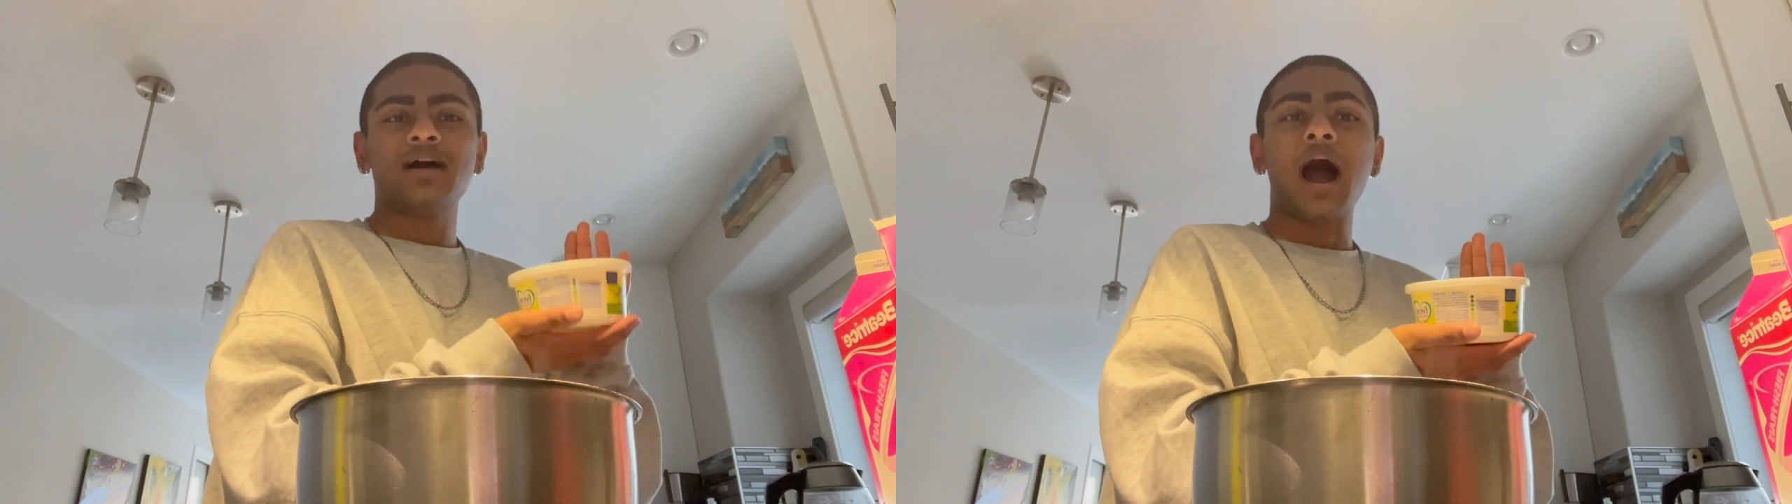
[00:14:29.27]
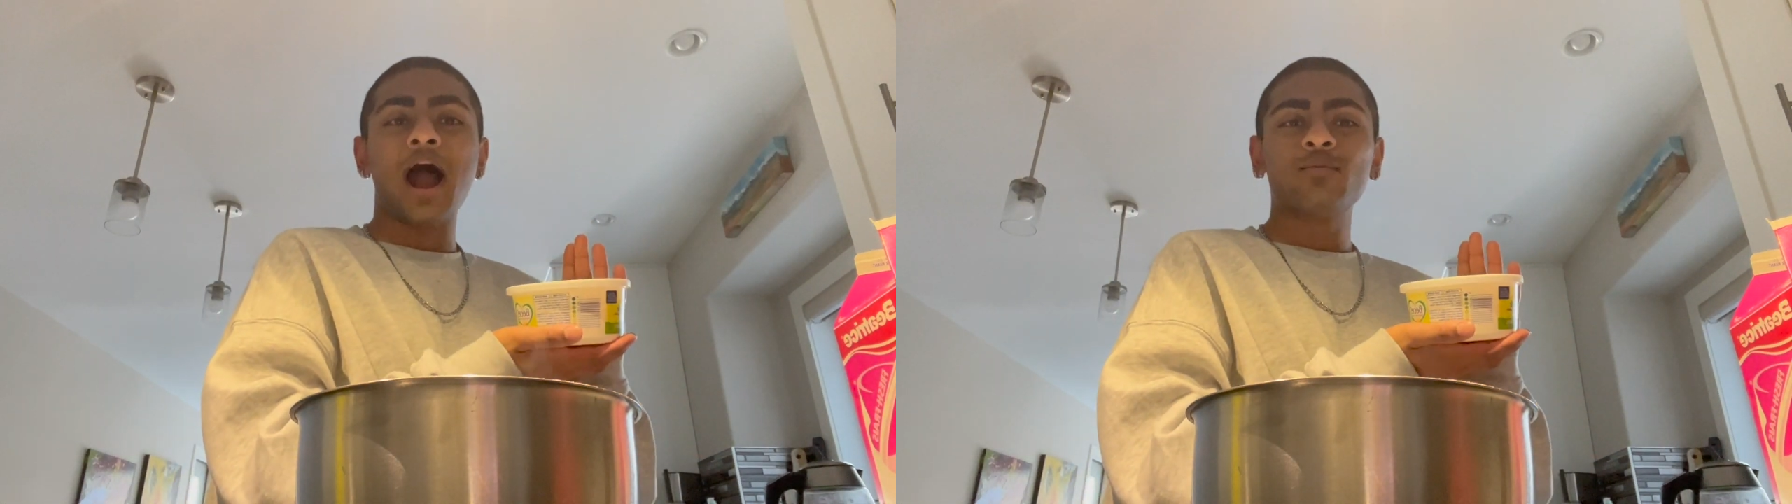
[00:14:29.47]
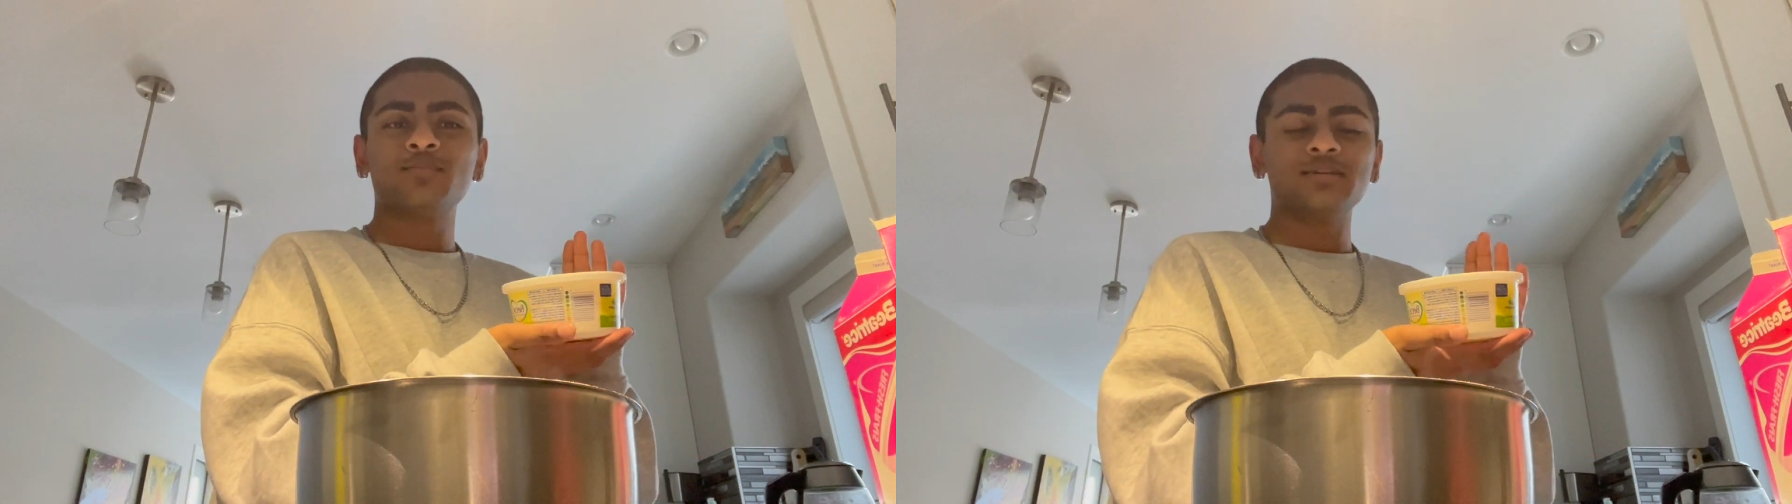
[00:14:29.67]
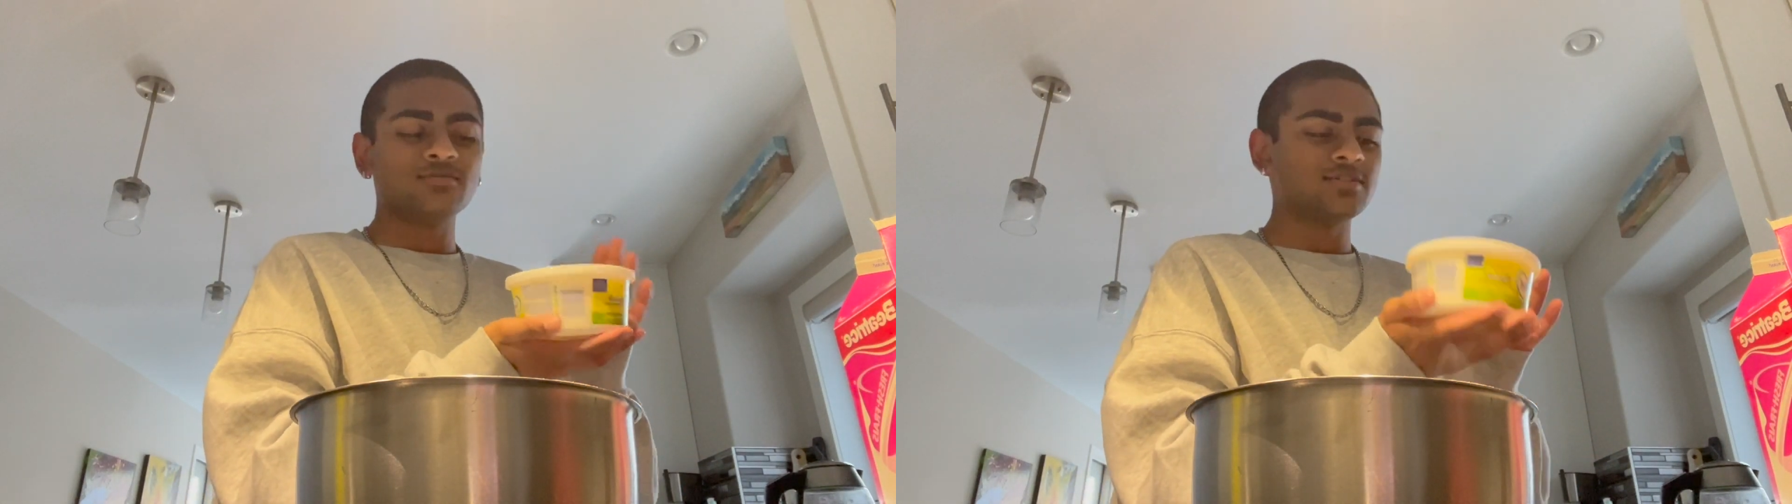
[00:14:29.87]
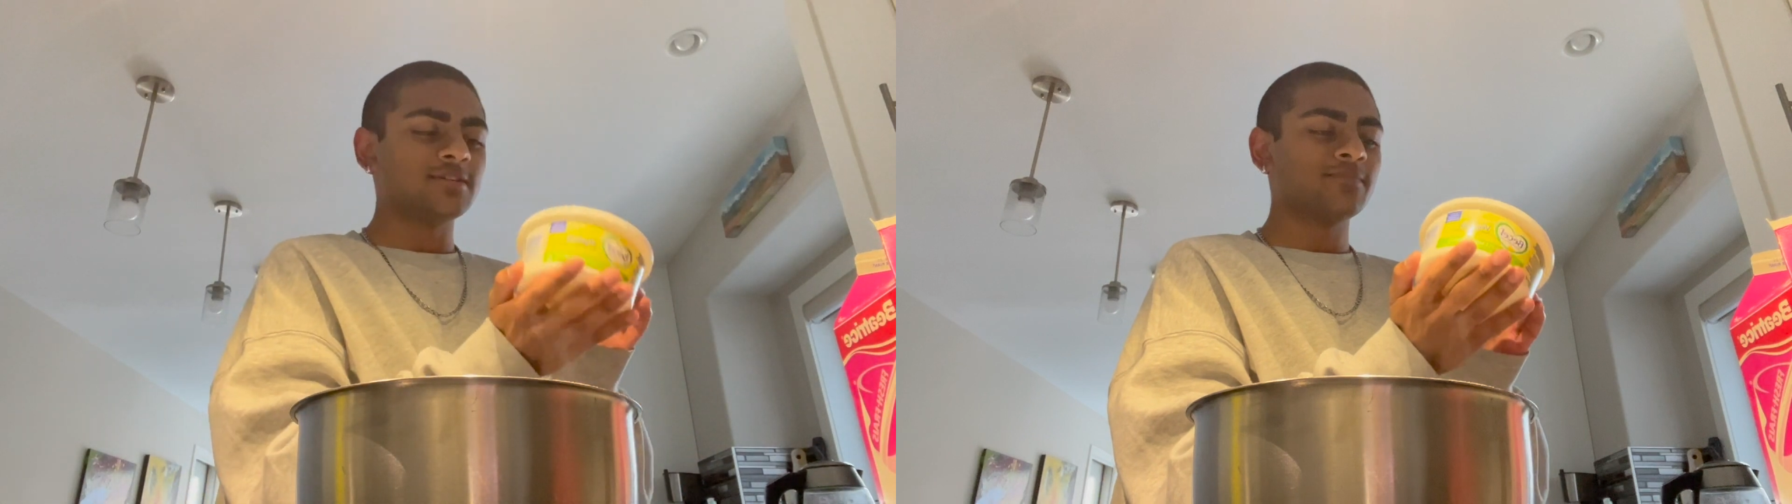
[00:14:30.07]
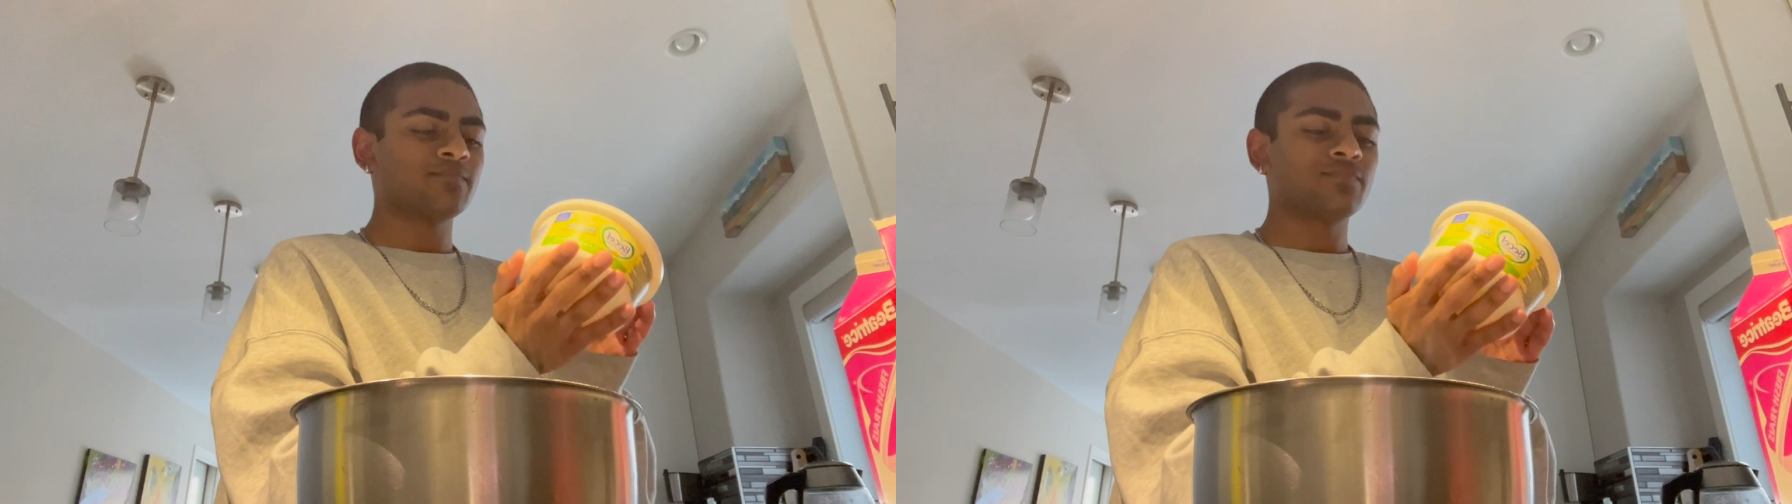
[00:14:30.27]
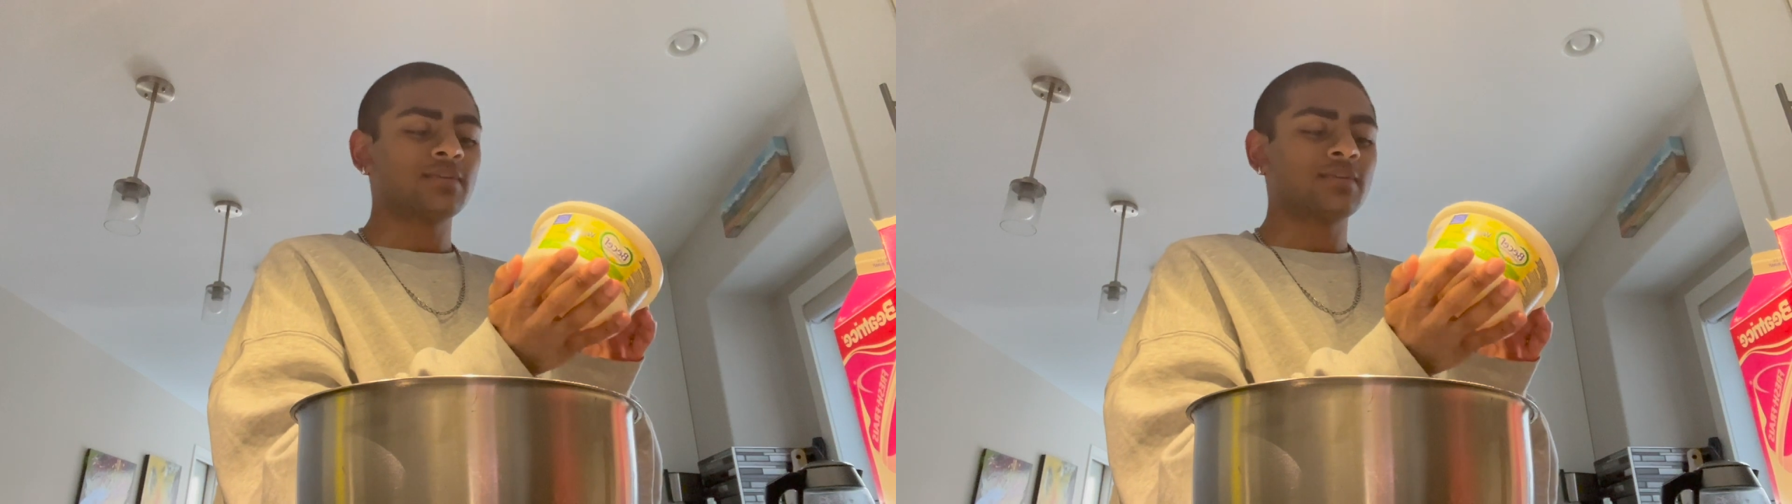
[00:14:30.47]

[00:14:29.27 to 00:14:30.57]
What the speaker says: I will be using